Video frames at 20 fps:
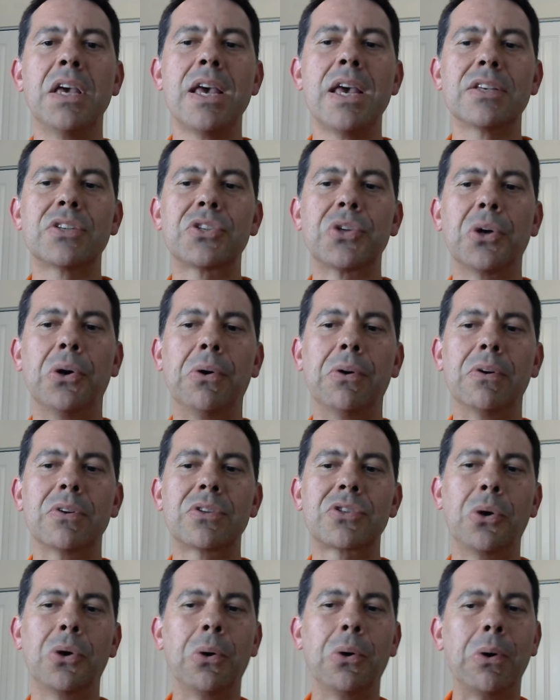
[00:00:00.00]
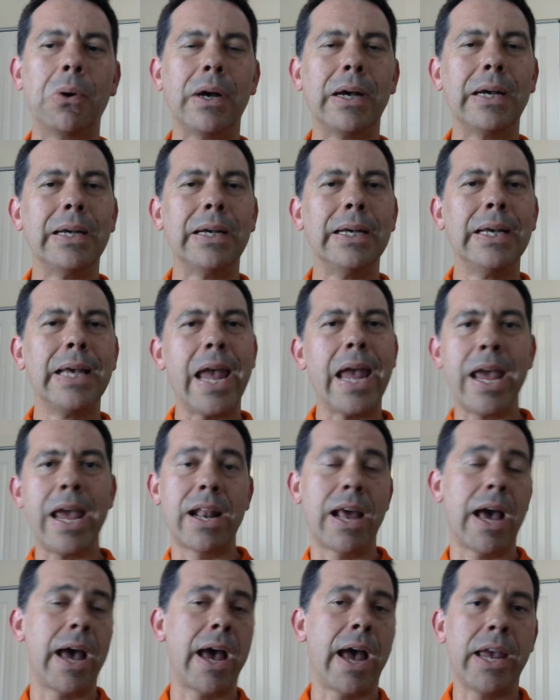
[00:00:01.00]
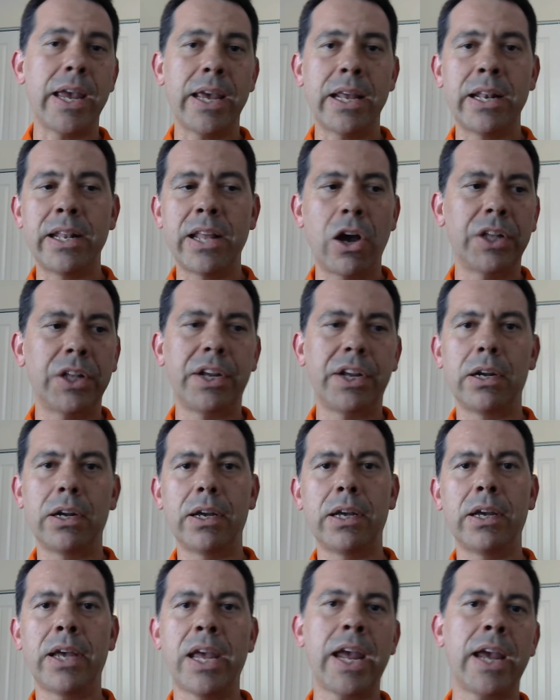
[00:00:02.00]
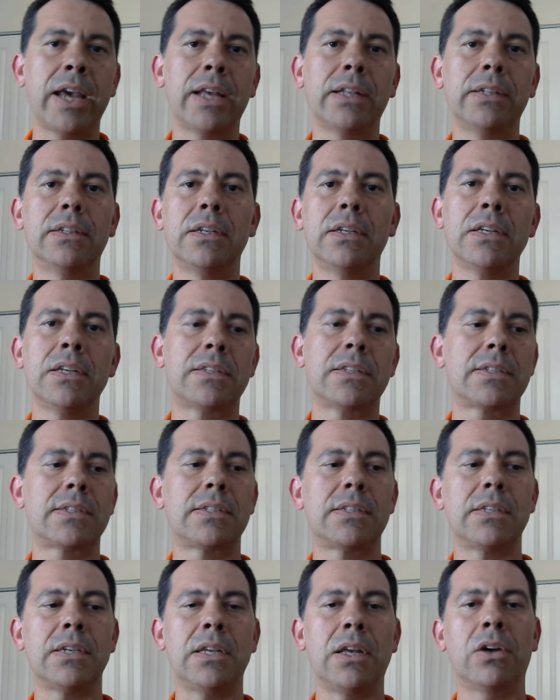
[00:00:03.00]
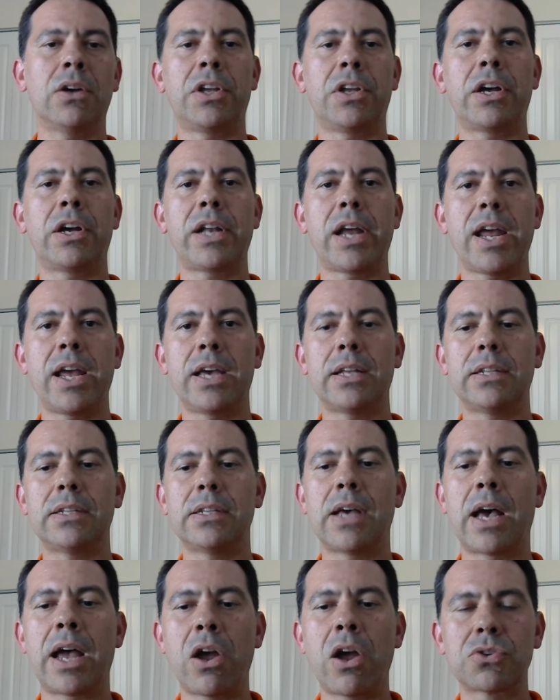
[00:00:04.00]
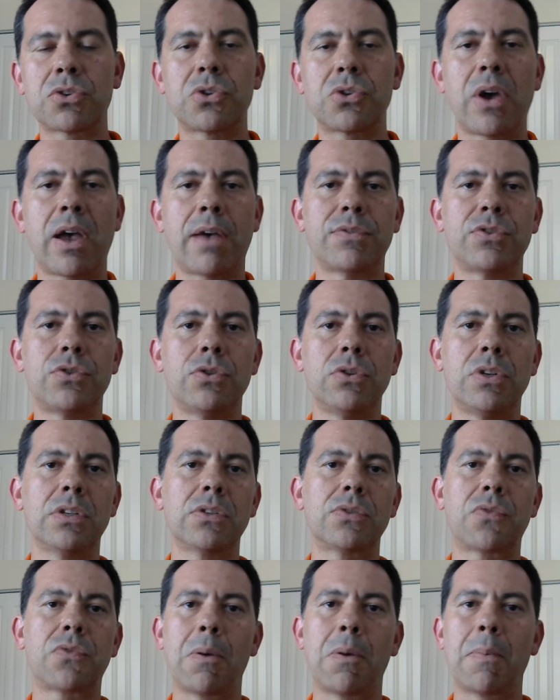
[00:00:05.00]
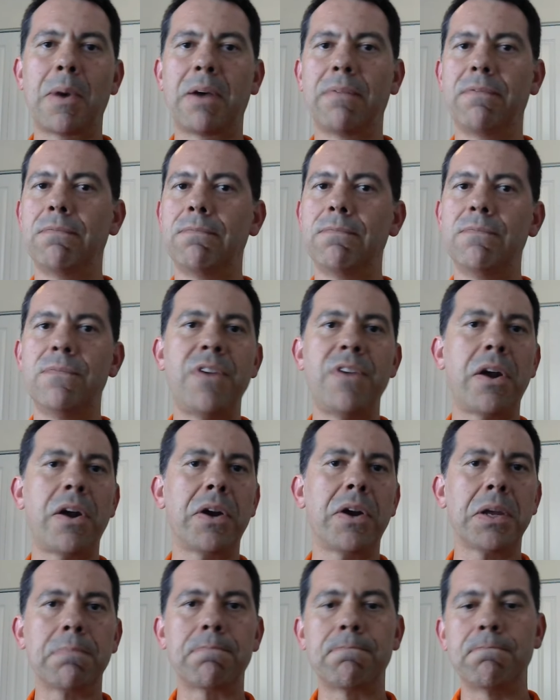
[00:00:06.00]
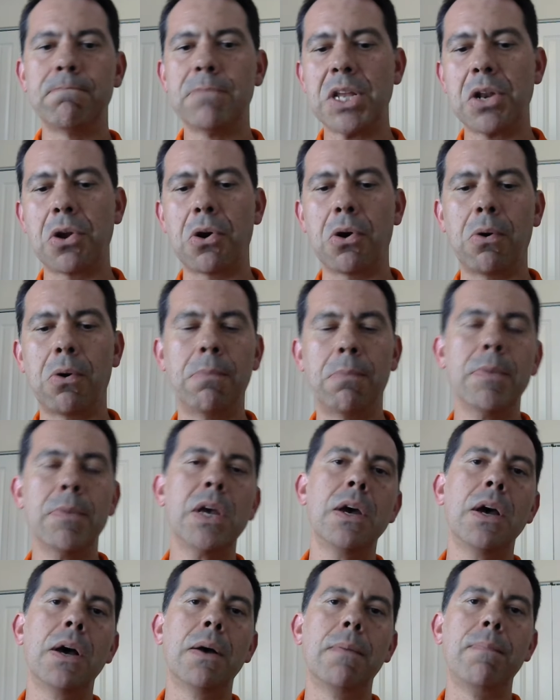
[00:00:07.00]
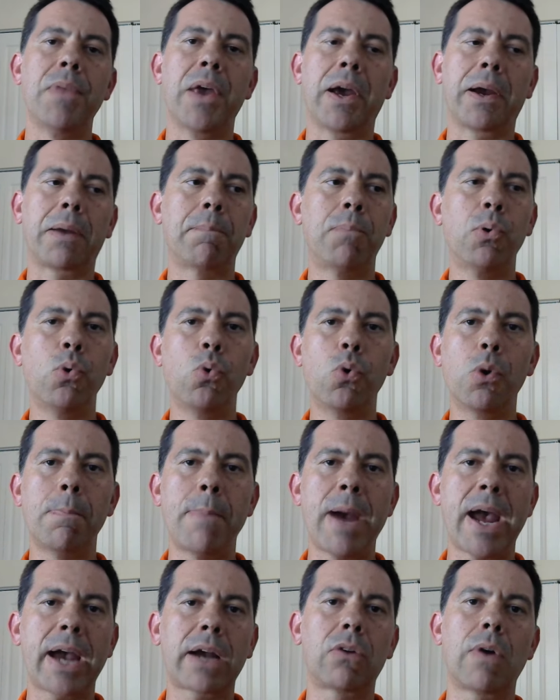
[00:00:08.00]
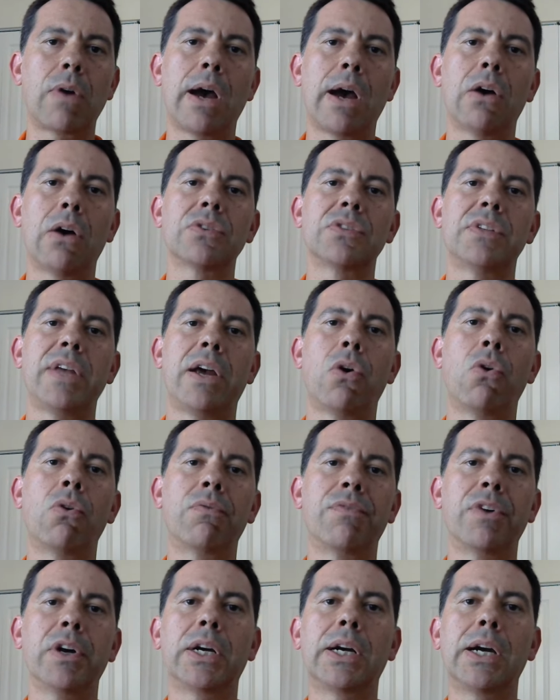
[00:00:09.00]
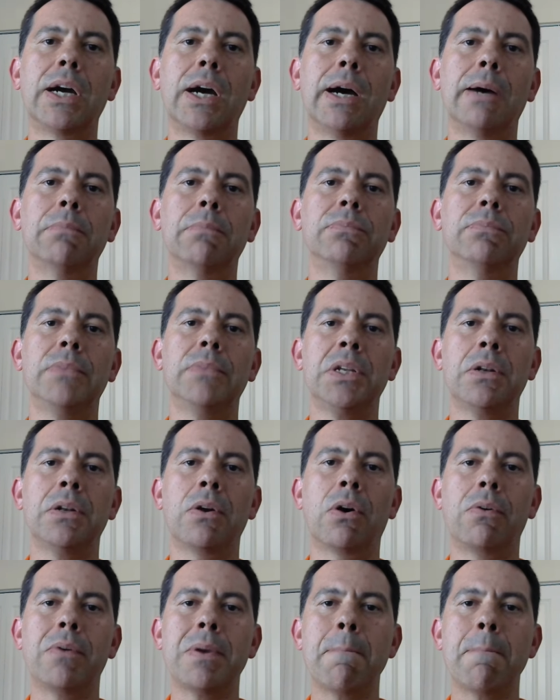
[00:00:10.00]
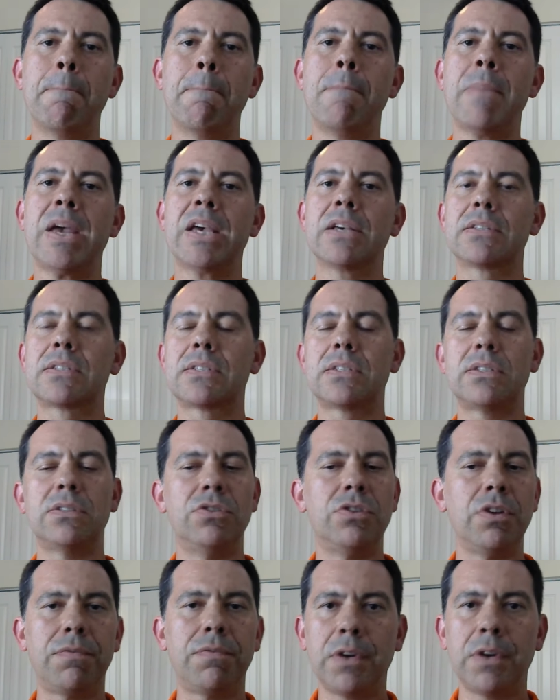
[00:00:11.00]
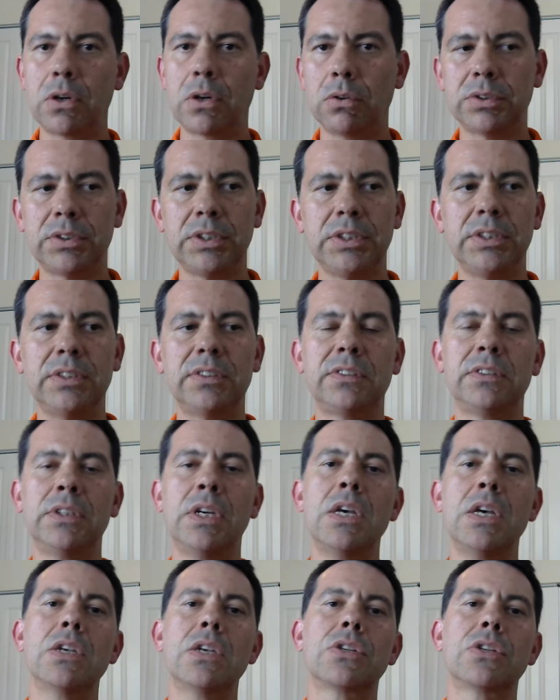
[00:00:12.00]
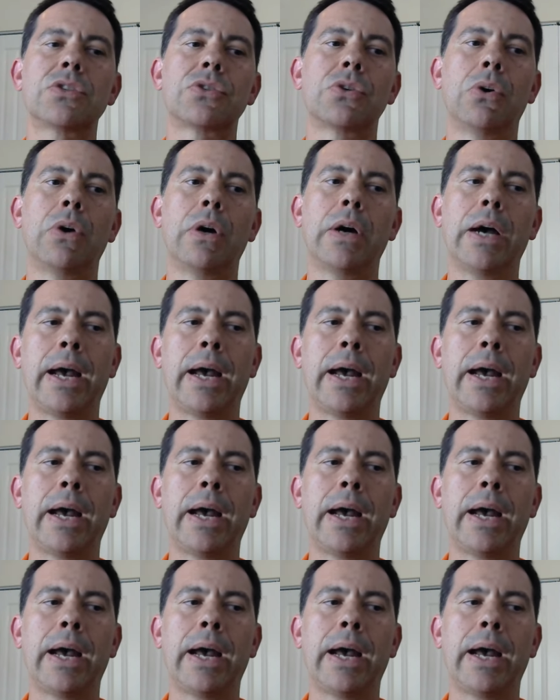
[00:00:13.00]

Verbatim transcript: so so and uh, in the other hand it's on the other hand i also have students from a very you know like poor backgrounds that overcome you know immense difficulties so uh,